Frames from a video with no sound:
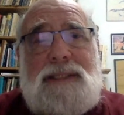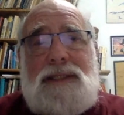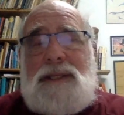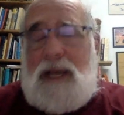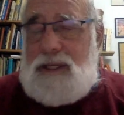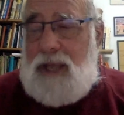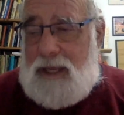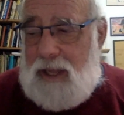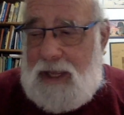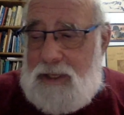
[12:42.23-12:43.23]
and
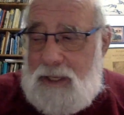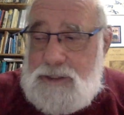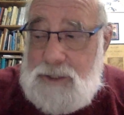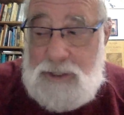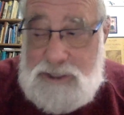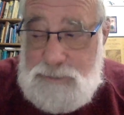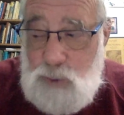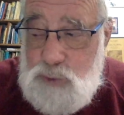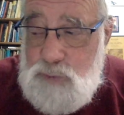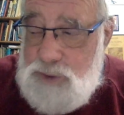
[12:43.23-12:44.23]

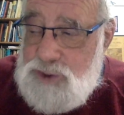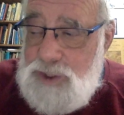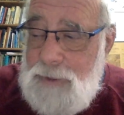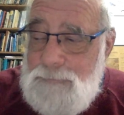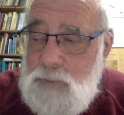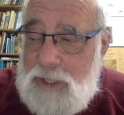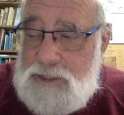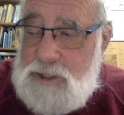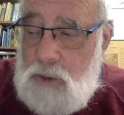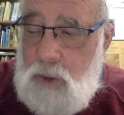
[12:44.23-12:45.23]
Smotrich, and
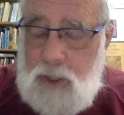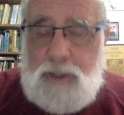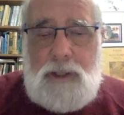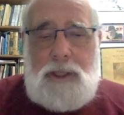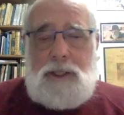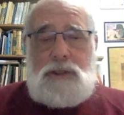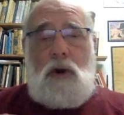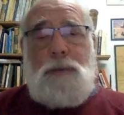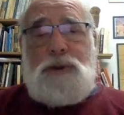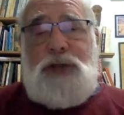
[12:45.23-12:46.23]
so on. So
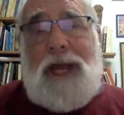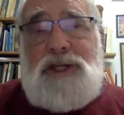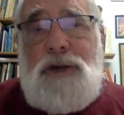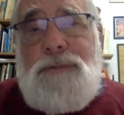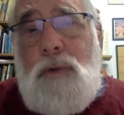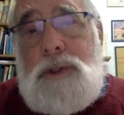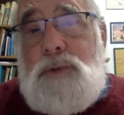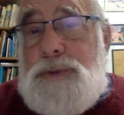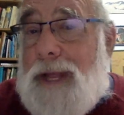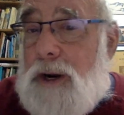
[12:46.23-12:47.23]
a protection force
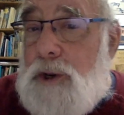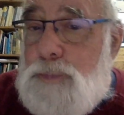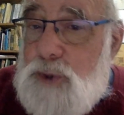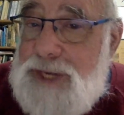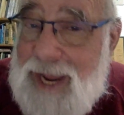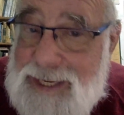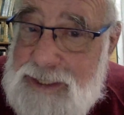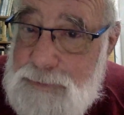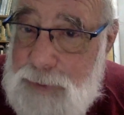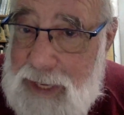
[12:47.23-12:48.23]
would not only protect
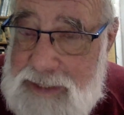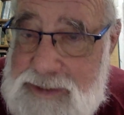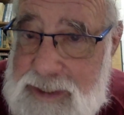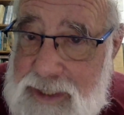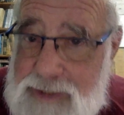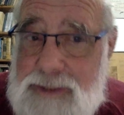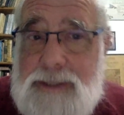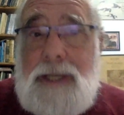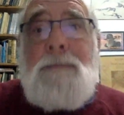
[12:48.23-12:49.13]
Palestinians